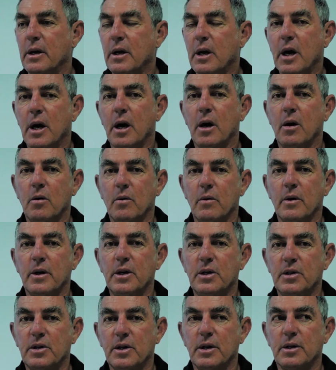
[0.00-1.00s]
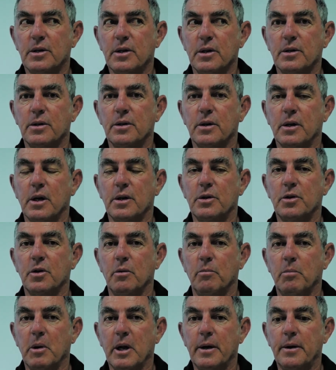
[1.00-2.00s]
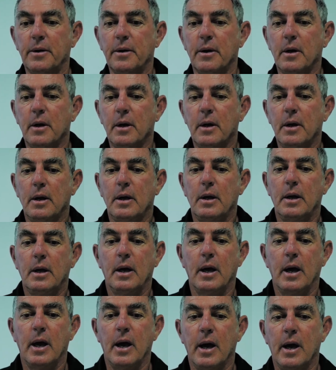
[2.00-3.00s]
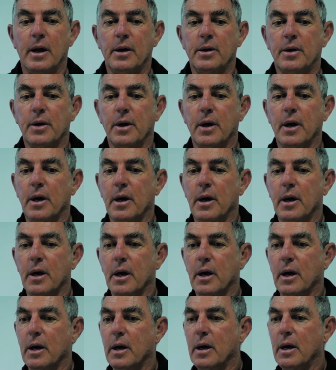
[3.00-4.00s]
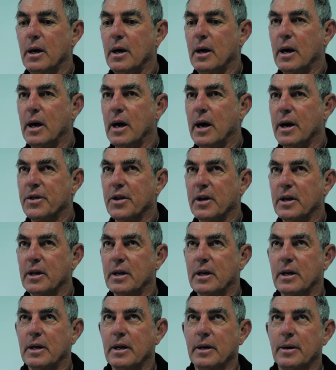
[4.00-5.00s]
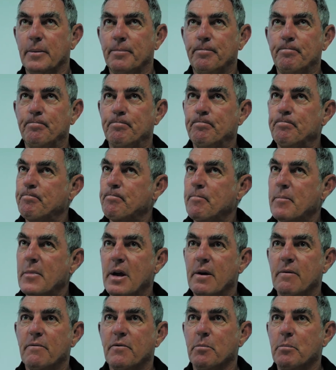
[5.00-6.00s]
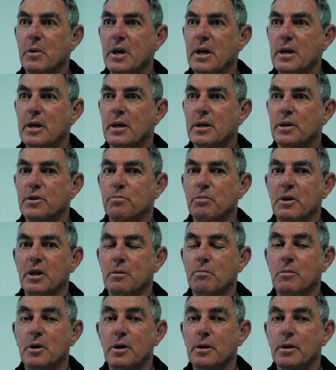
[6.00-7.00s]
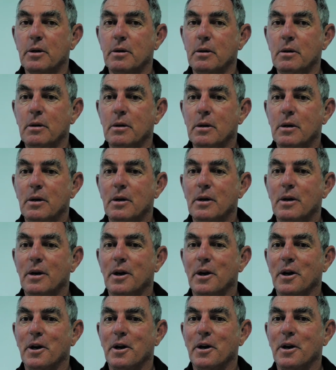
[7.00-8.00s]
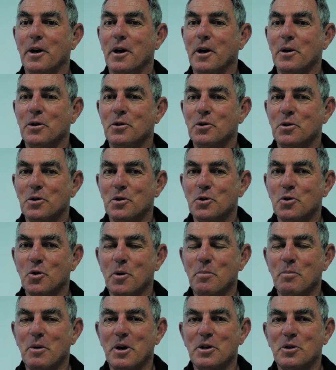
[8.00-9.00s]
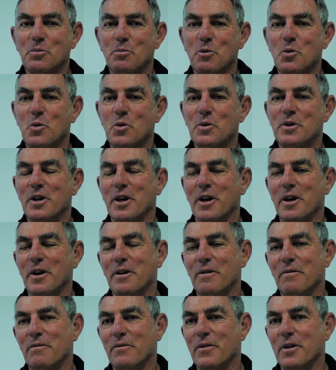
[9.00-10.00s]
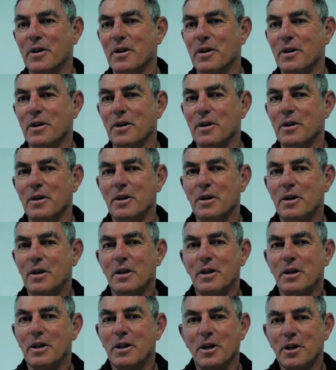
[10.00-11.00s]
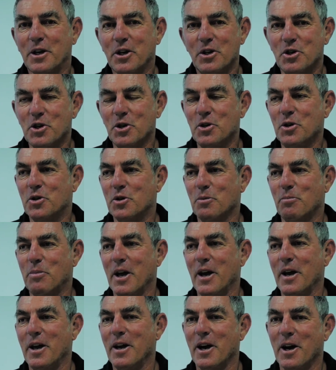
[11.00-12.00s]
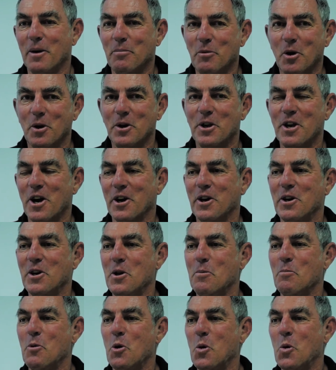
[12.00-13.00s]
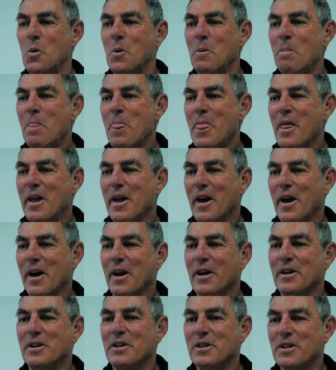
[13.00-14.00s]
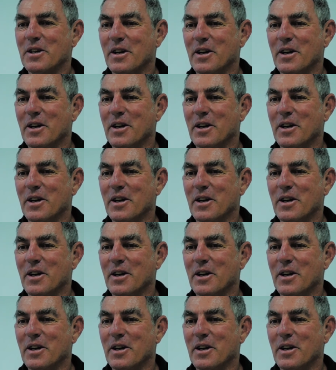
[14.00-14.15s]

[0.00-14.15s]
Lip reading: how easy it is to get your blood. And I think for me, it's been a miracle. I enjoy my sport. I've continued to play. I'm not young anymore. And